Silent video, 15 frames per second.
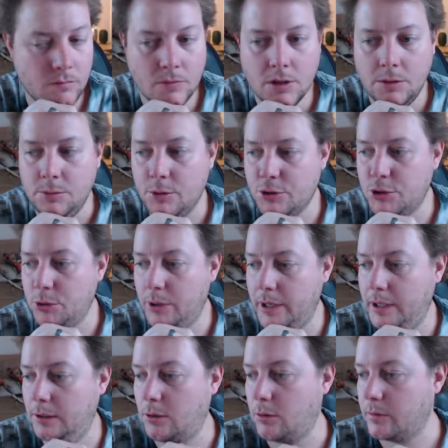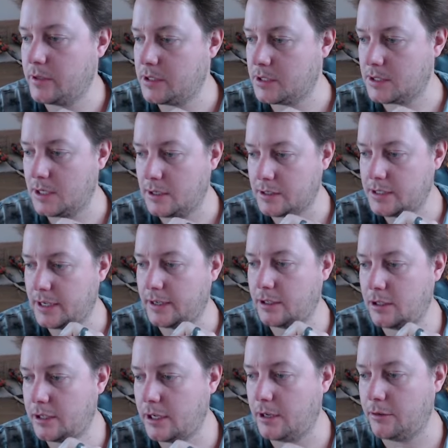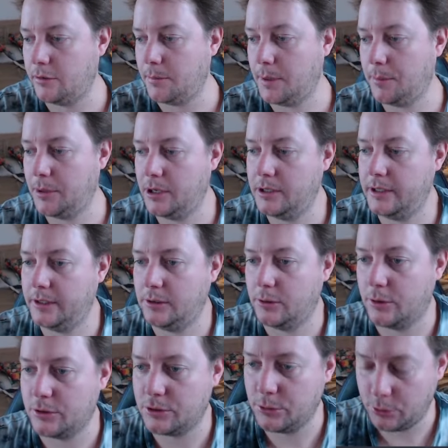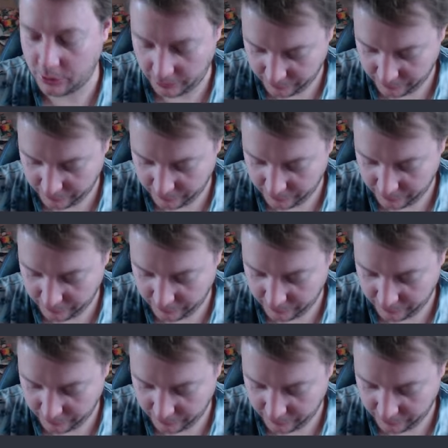Not sure how long this is going to take. I can't remember how long it took. If